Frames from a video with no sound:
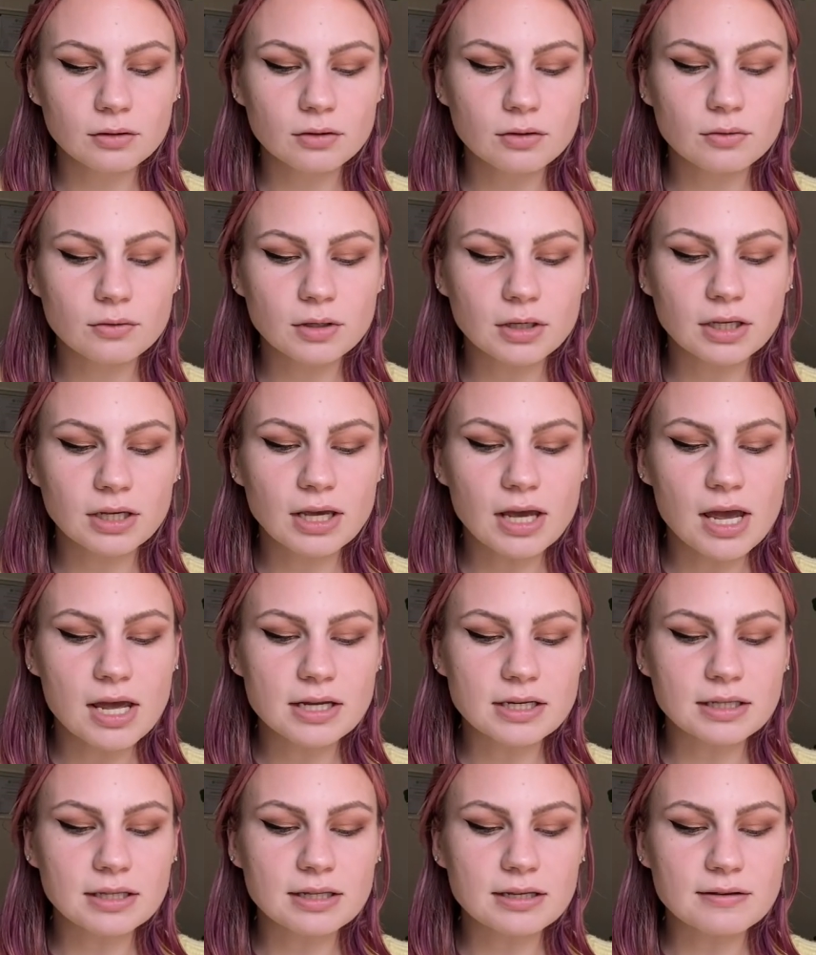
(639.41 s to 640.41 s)
You can
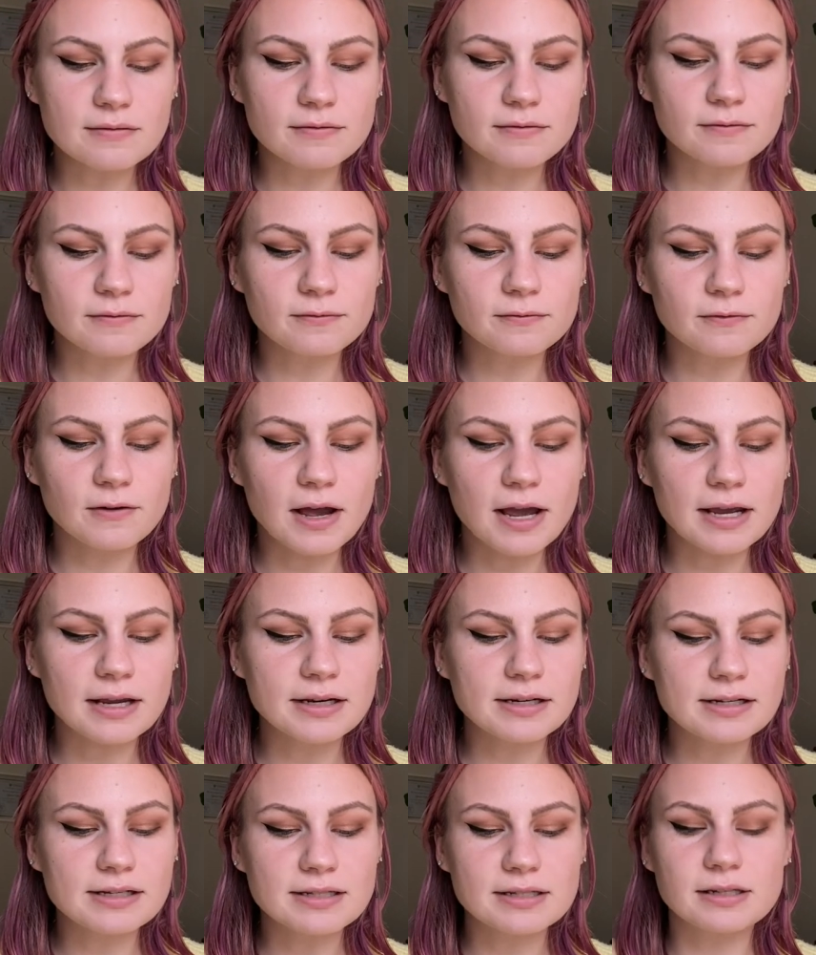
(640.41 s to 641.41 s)
get the
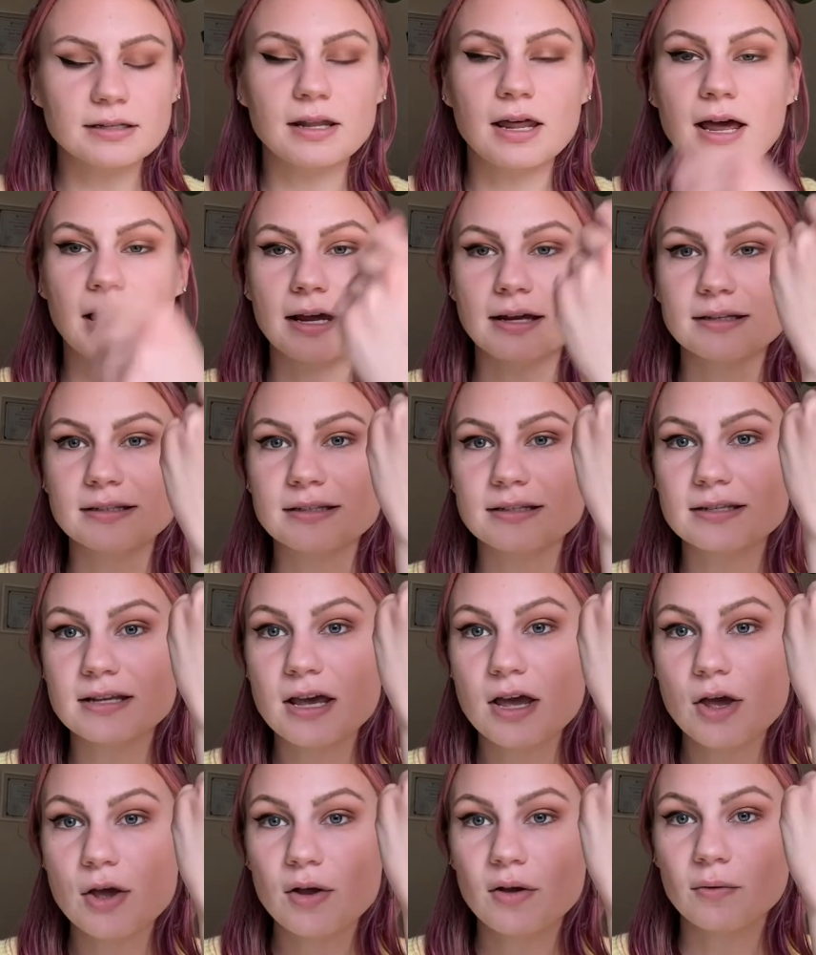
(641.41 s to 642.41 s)
finest lines
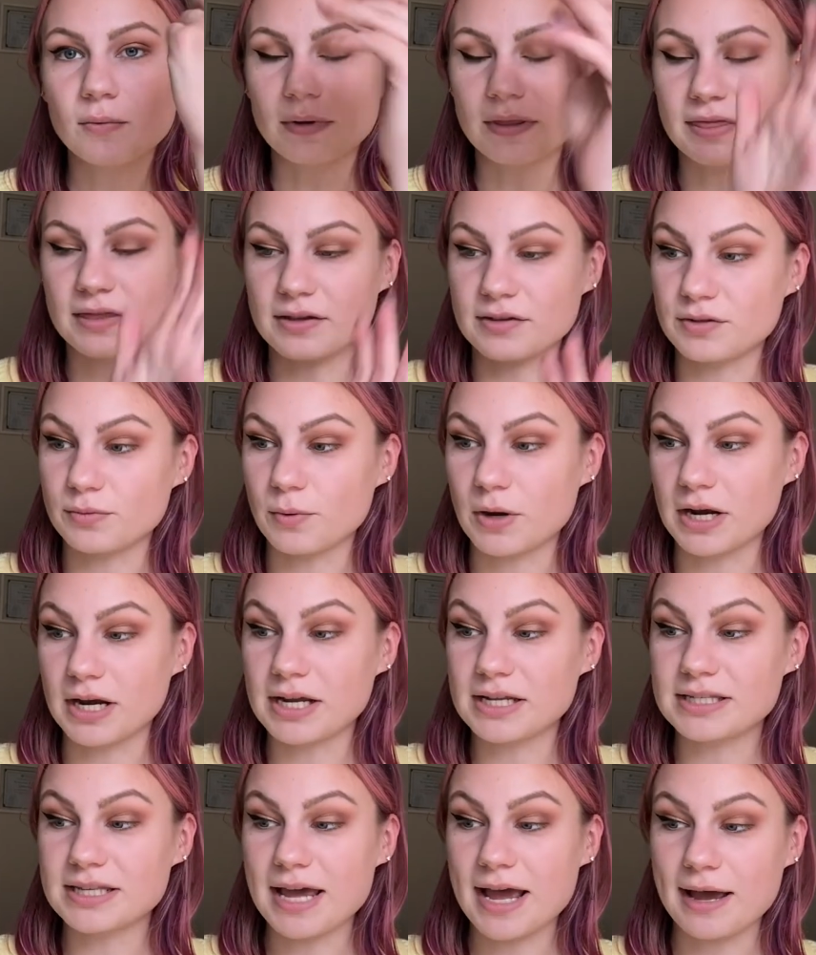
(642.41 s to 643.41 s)
with this one.
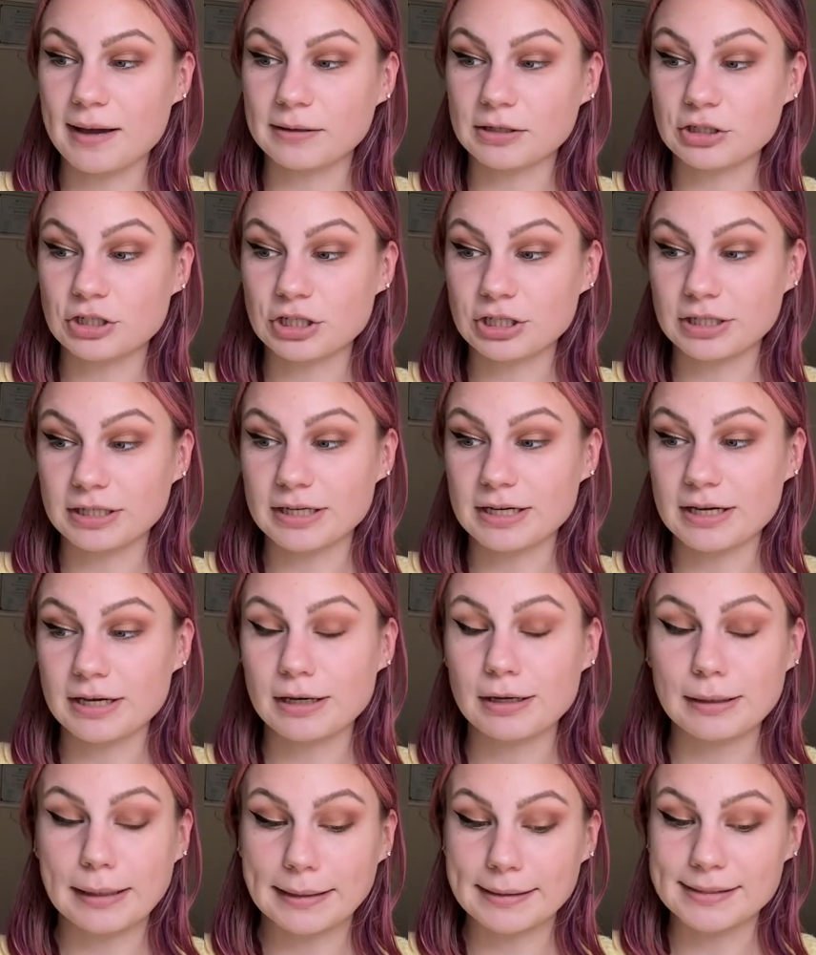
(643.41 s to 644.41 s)
It's actually
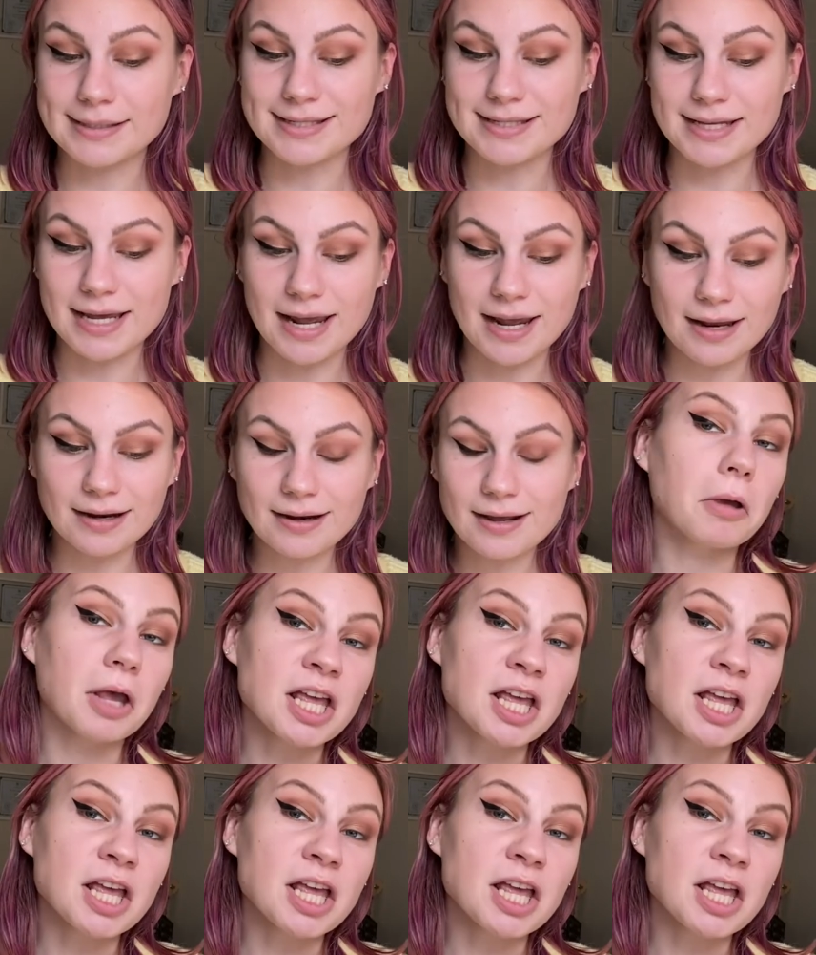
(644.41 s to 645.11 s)
insane.